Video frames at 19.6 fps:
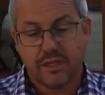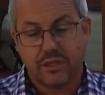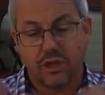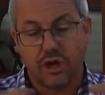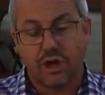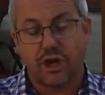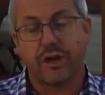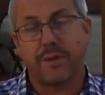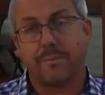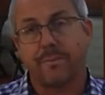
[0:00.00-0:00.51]

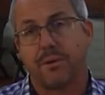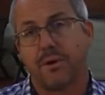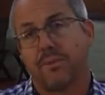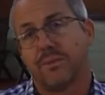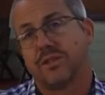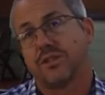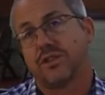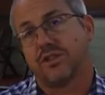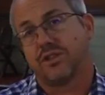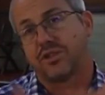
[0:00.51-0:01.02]
God had
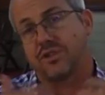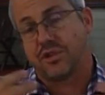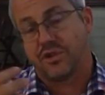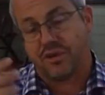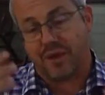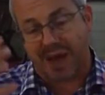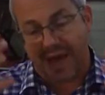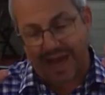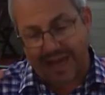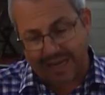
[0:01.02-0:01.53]
promised that
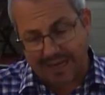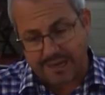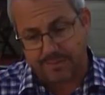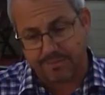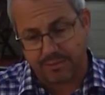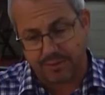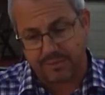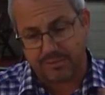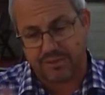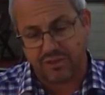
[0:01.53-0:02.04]
through
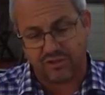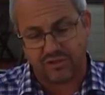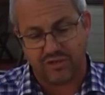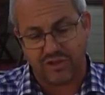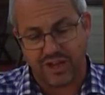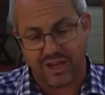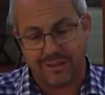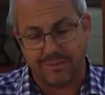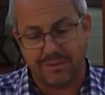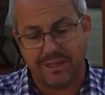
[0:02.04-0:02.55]
Abram's
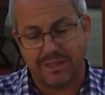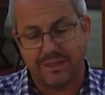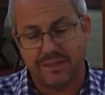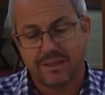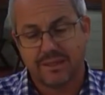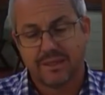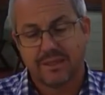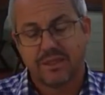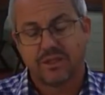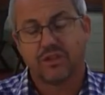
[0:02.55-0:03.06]
family,
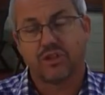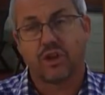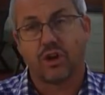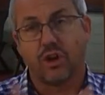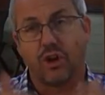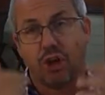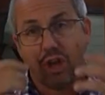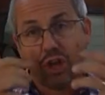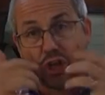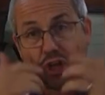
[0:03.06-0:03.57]

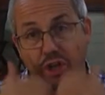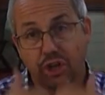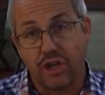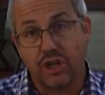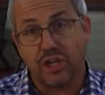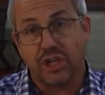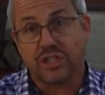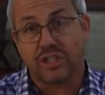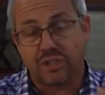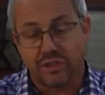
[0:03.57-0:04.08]
the
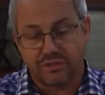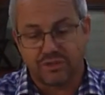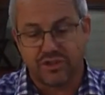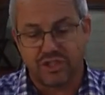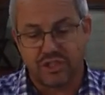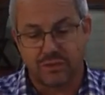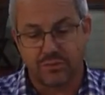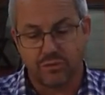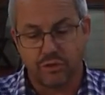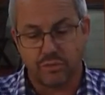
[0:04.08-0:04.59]
curse of
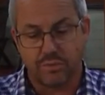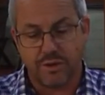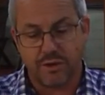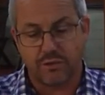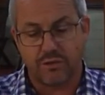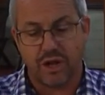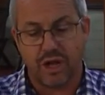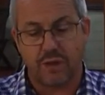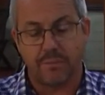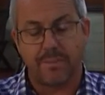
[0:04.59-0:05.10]
sin would be
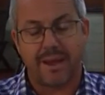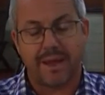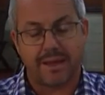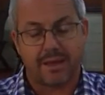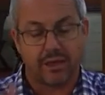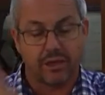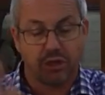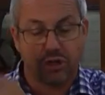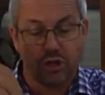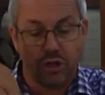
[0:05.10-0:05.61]
rolled back
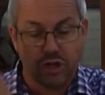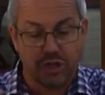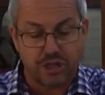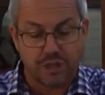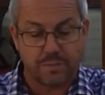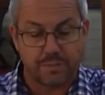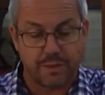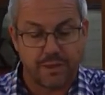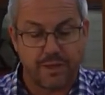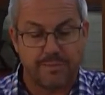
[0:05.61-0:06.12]
and
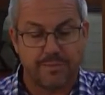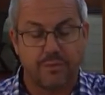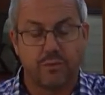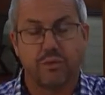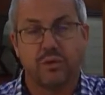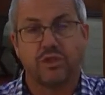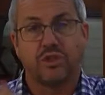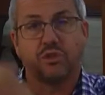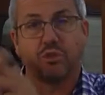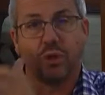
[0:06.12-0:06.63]
God's people
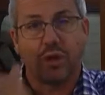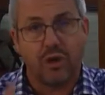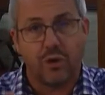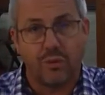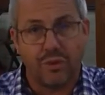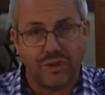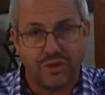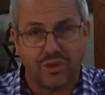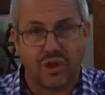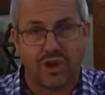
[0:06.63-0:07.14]
would dwell
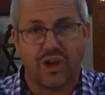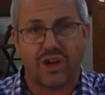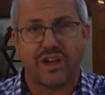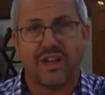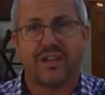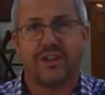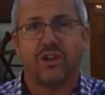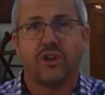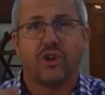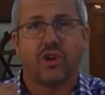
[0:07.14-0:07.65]
with God
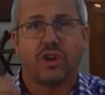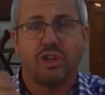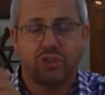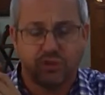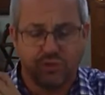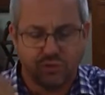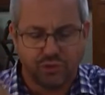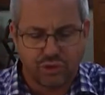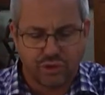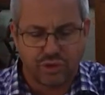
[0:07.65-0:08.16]
under
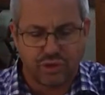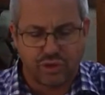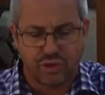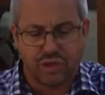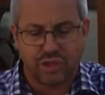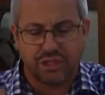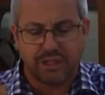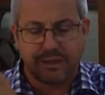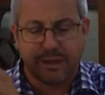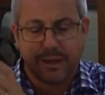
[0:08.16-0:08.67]
God's
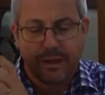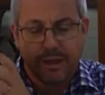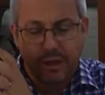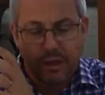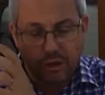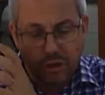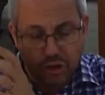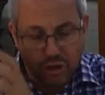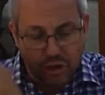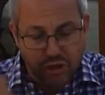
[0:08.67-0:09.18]
rule and
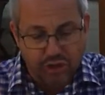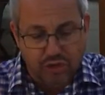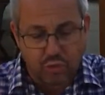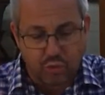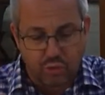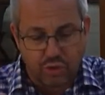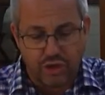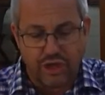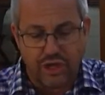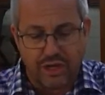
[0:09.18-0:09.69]
God's
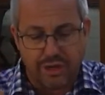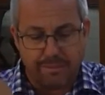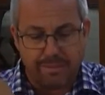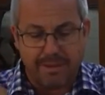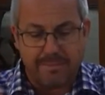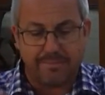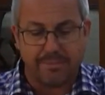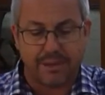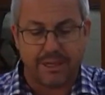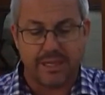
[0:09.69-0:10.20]
word and
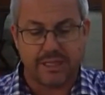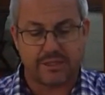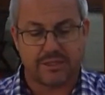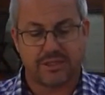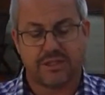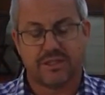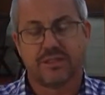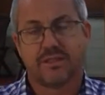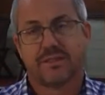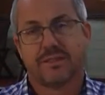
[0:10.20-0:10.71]
be
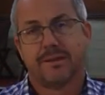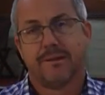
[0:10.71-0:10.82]
blessed.